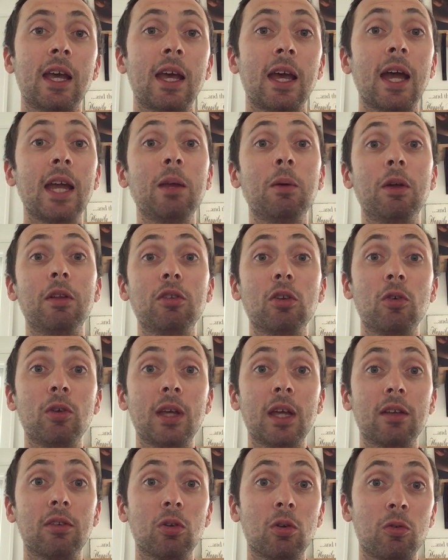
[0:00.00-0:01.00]
Anyway, so
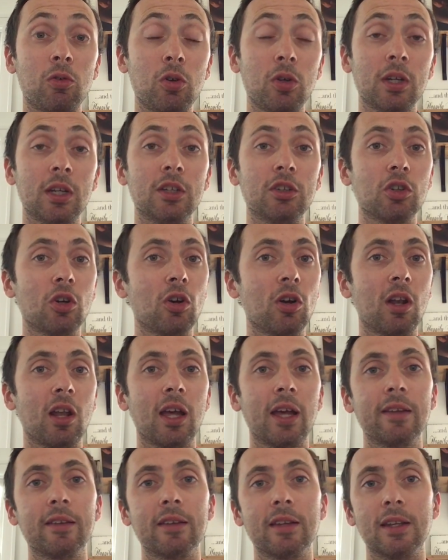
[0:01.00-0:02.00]
yeah, so if you can
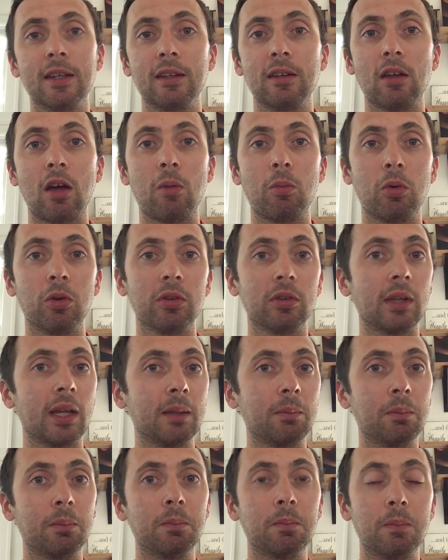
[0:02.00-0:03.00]
internalize it and almost like
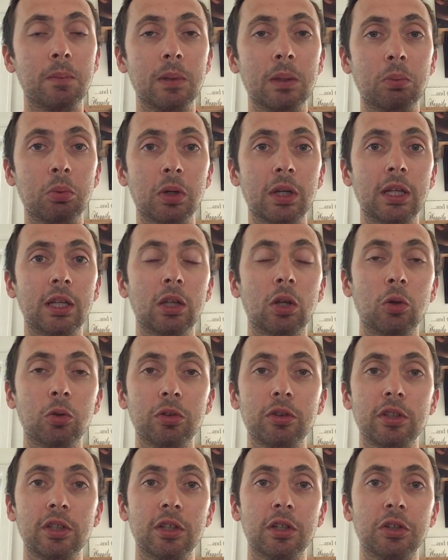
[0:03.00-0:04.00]
be pretty close
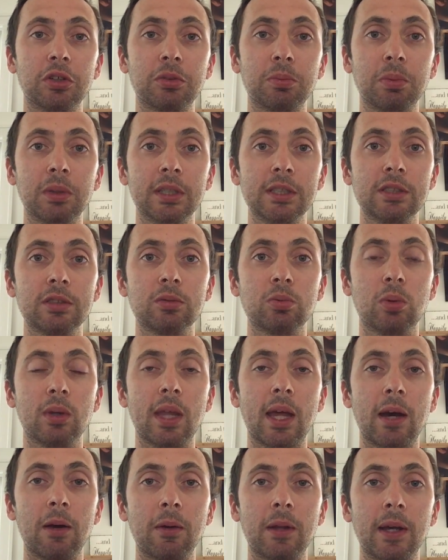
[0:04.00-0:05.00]
to your splits
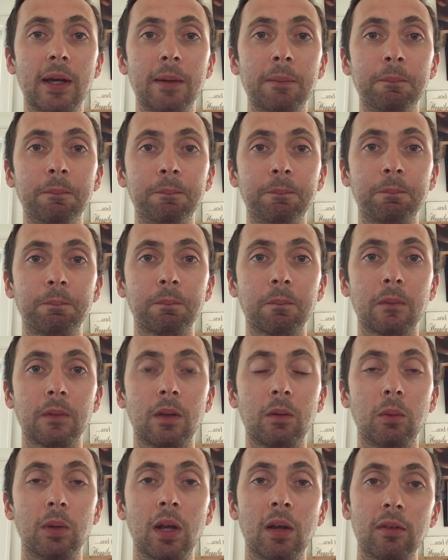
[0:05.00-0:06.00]
without
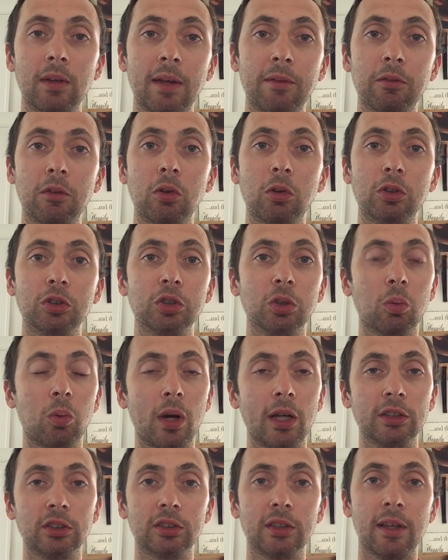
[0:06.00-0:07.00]
having to look at your
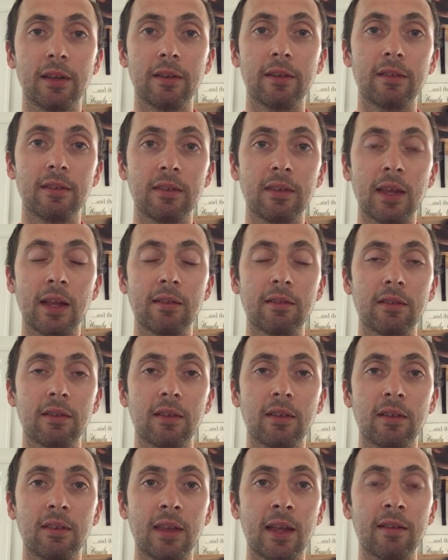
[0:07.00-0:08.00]
watch, that's
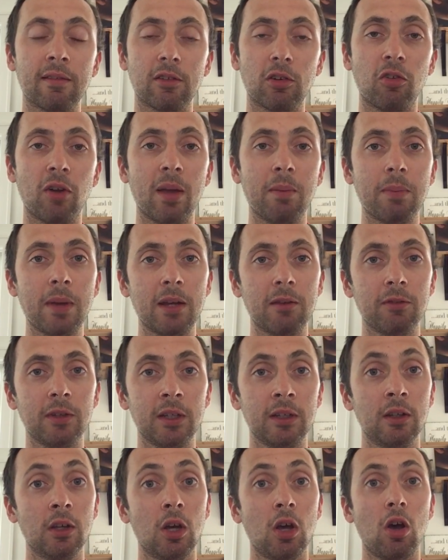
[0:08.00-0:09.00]
a great benefit.